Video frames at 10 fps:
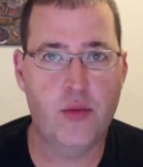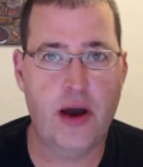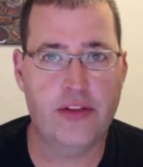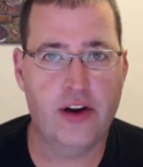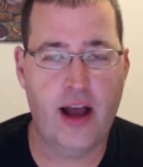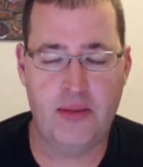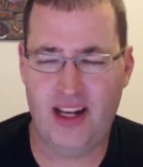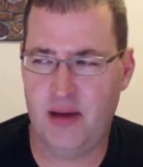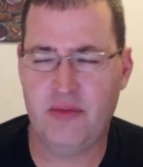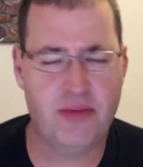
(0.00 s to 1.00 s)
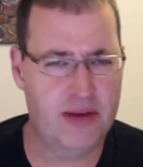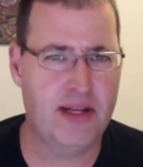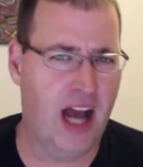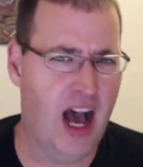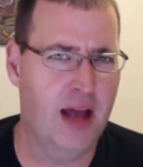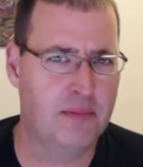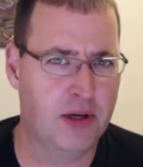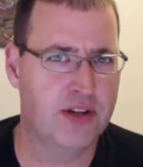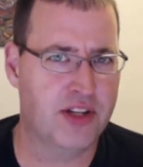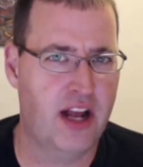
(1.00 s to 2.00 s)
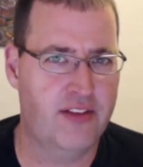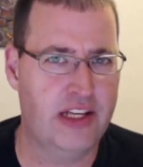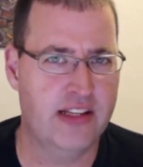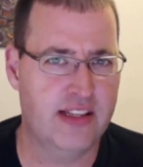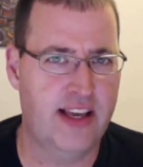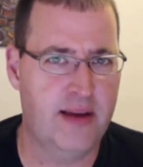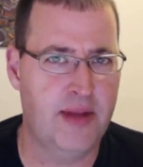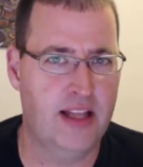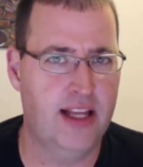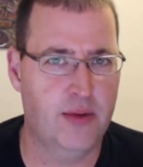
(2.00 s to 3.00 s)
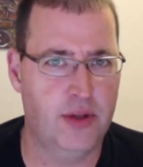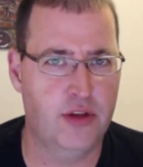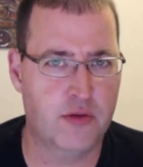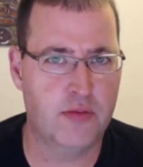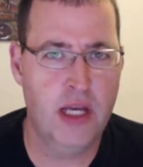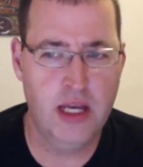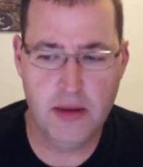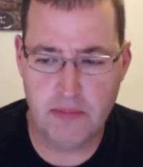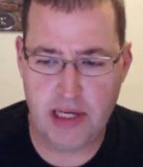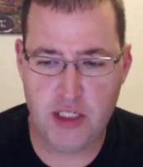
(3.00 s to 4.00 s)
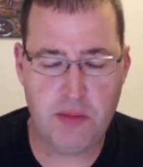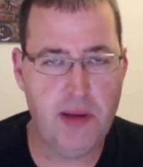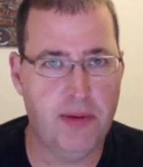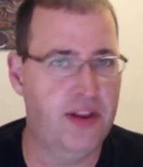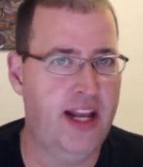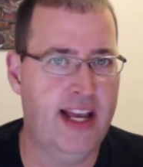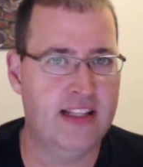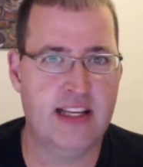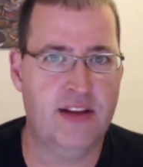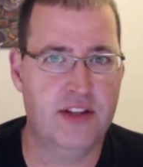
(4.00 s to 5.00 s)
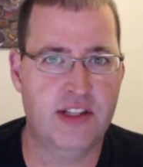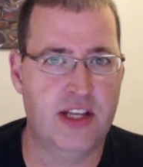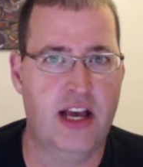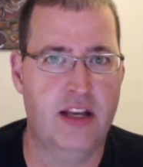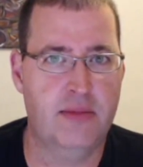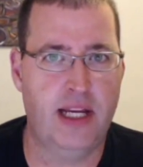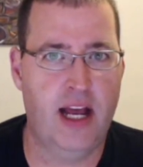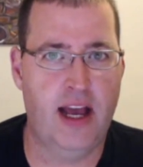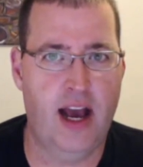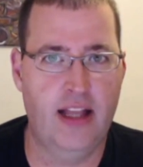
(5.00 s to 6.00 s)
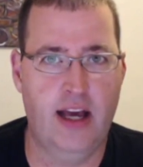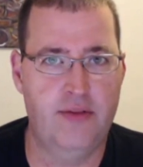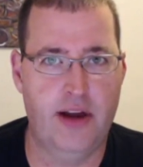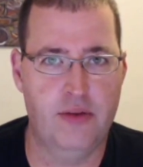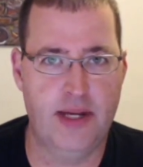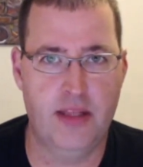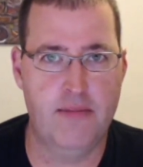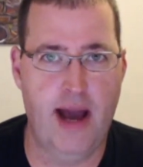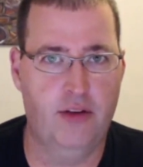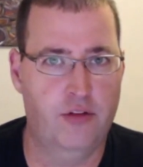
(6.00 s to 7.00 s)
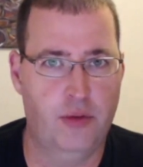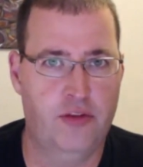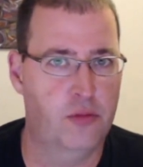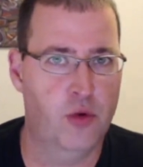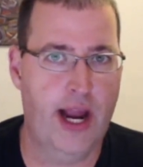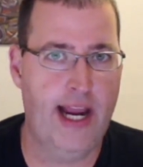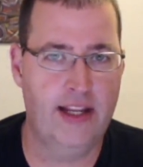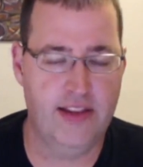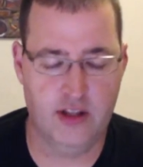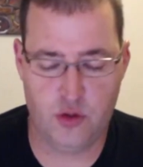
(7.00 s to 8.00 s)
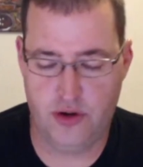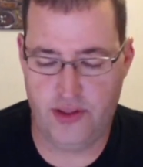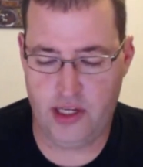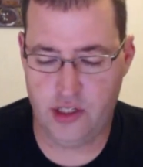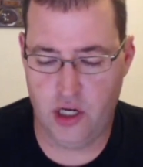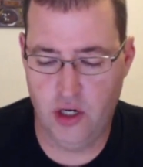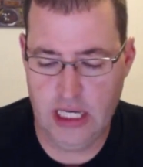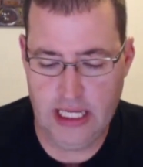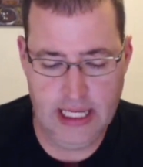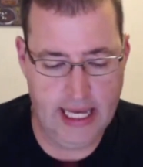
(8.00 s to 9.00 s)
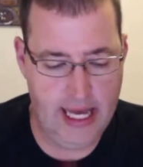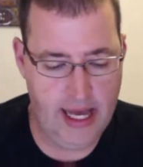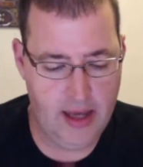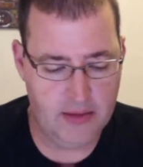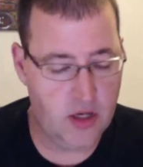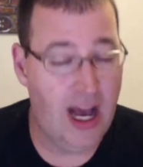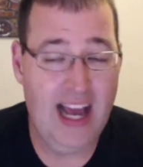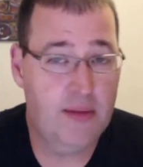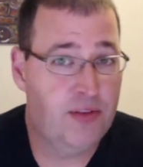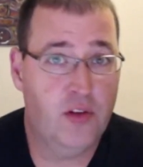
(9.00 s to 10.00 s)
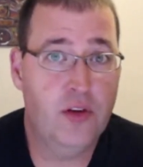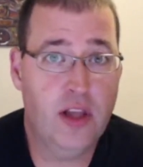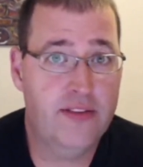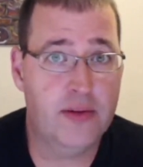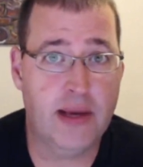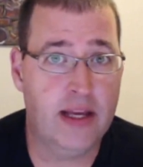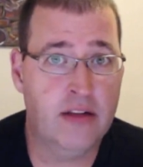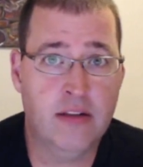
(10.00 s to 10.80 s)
weather. I mean, I'm an odd person. Obviously, I'm not like one of those beach people that hangs out in the sun. I mean, I'd rather be in the mountains with some rain and that sort of thing. So I absolutely love it, man.